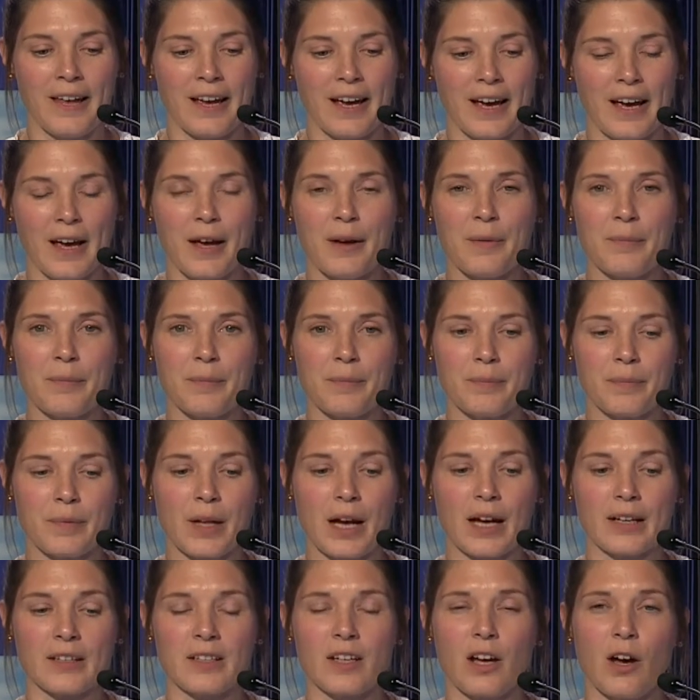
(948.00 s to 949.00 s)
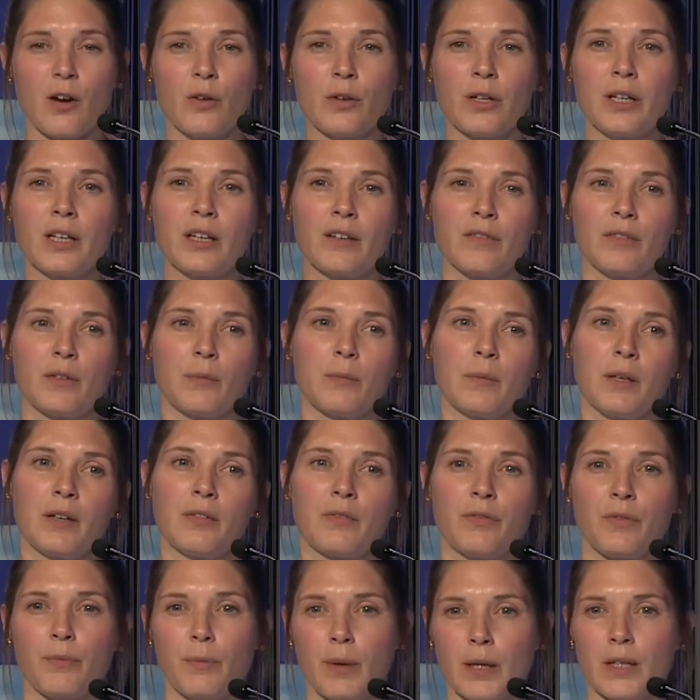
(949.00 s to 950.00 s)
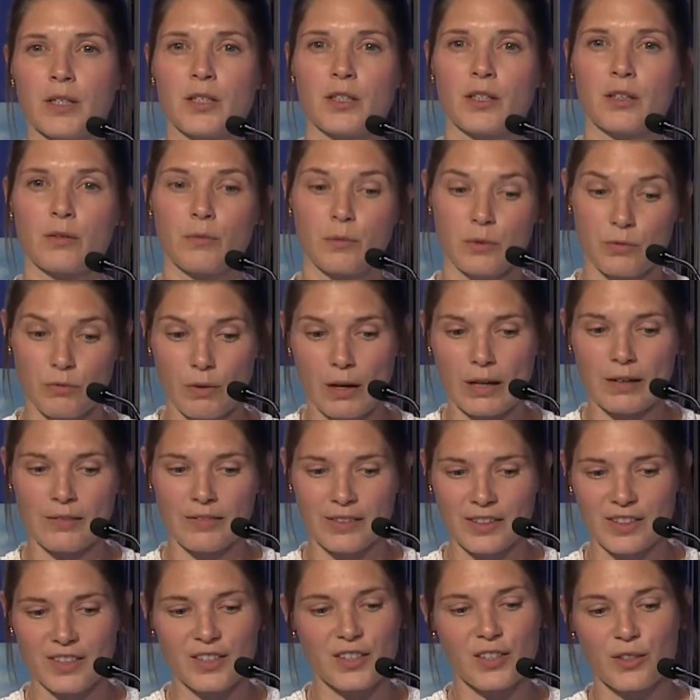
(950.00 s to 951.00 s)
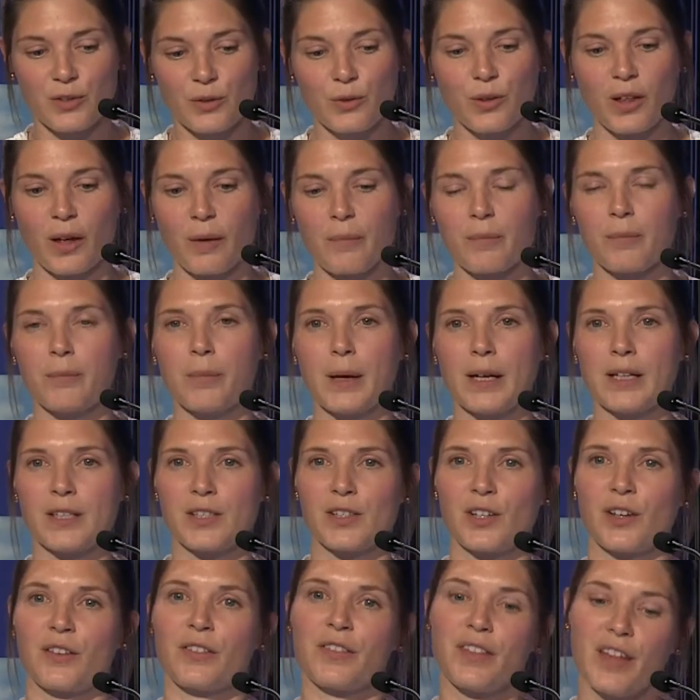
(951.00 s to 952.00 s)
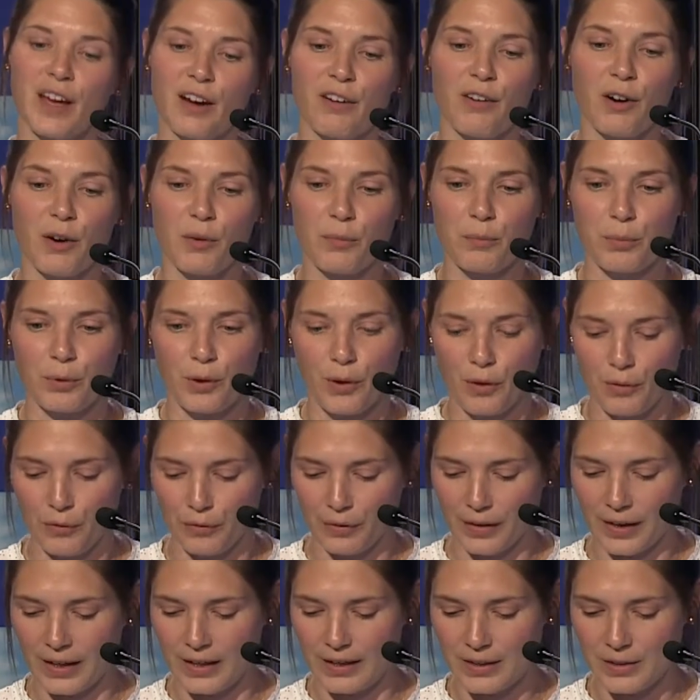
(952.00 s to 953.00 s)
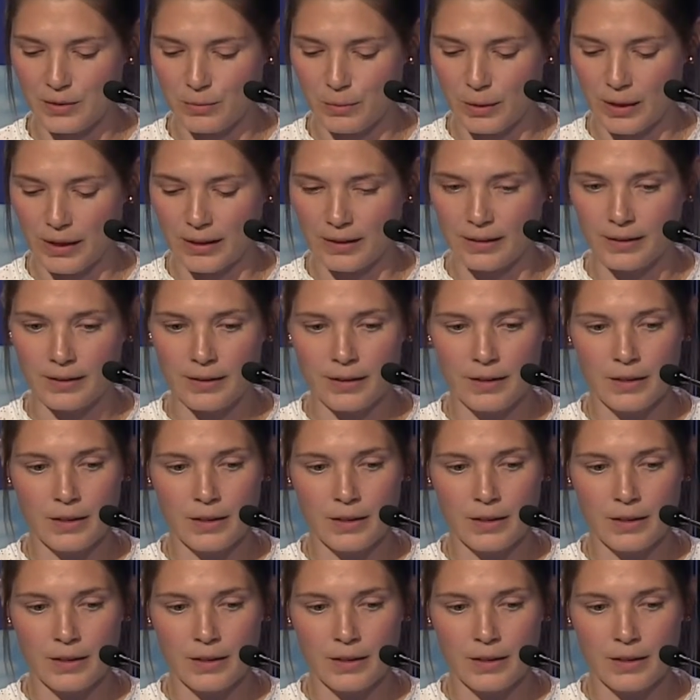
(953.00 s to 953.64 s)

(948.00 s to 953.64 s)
and only give them the information that was relevant to them based on their own profile as well.